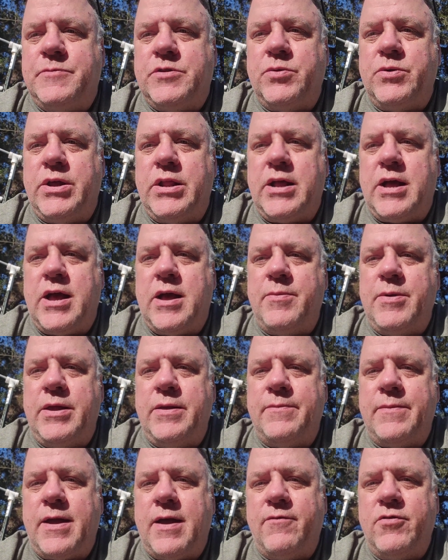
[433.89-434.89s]
So get a
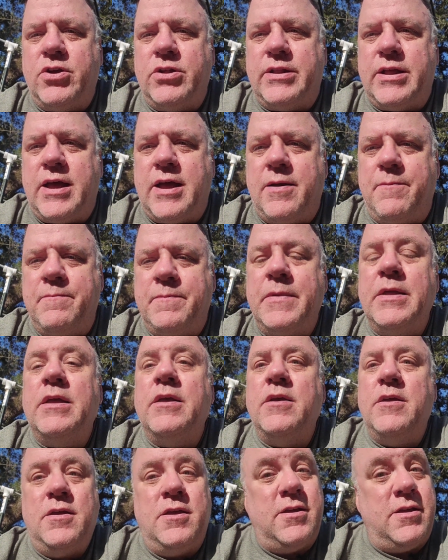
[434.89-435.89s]
hobby, have a good time,
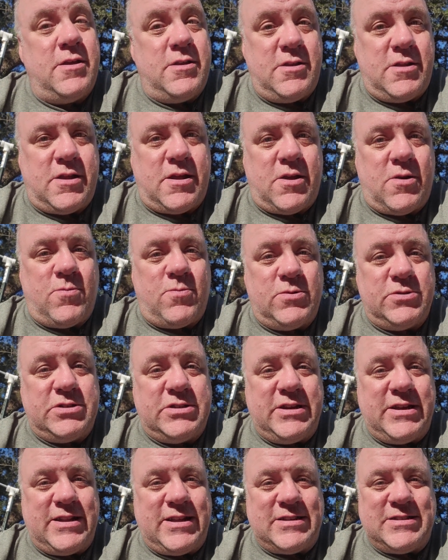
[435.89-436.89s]
and we'll
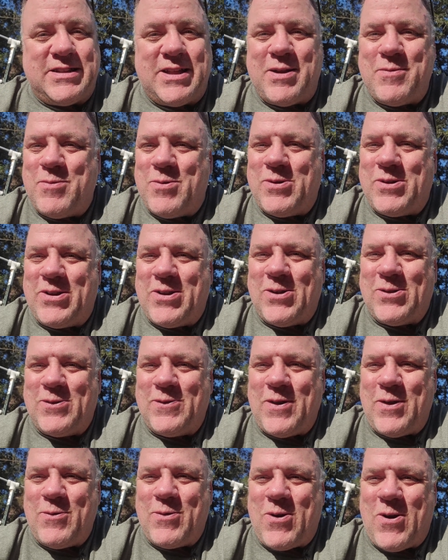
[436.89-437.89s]
see you next time on
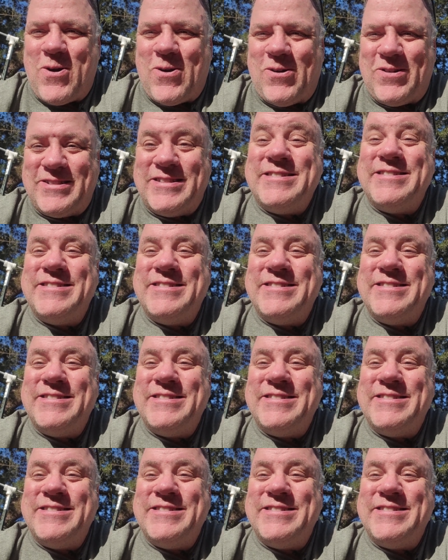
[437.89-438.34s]
Cultivate with Carl.